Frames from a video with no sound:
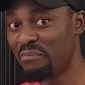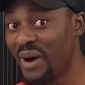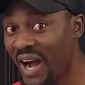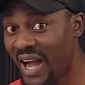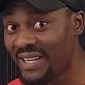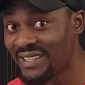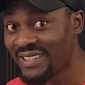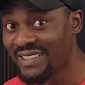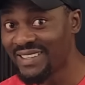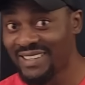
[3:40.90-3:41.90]
But
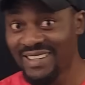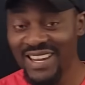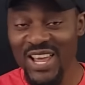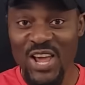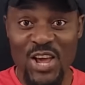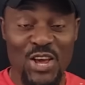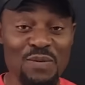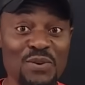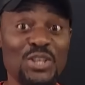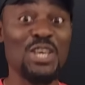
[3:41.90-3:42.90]

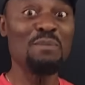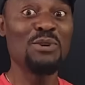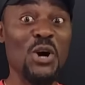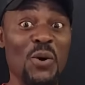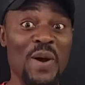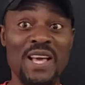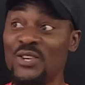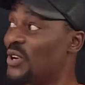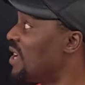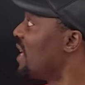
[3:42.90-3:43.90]
if you keep
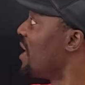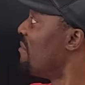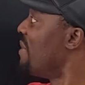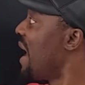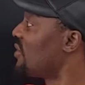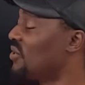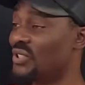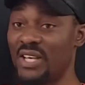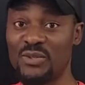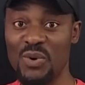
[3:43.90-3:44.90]
going, you're going to come back to
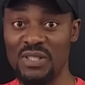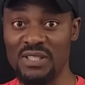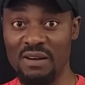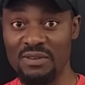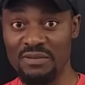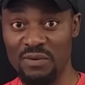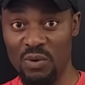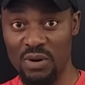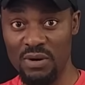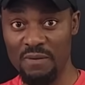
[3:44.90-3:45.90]

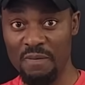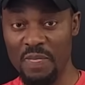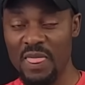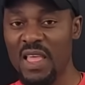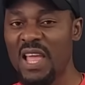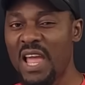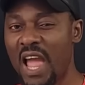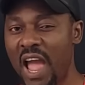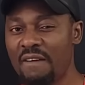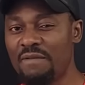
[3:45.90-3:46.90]
6,174.
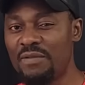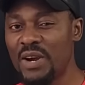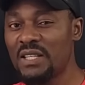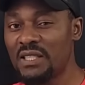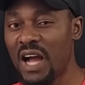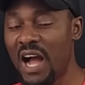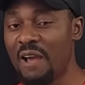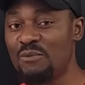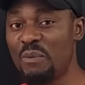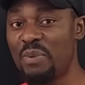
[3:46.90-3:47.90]
Every
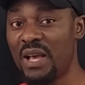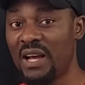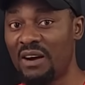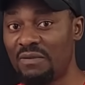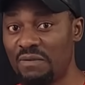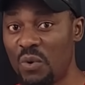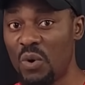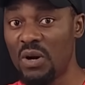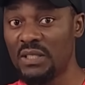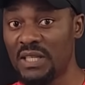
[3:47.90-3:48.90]
time you pick a
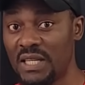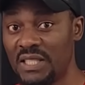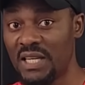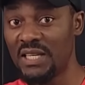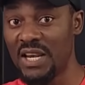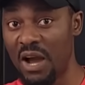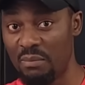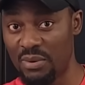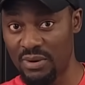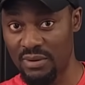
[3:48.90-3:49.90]
4-digit
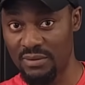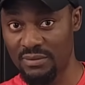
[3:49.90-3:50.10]
number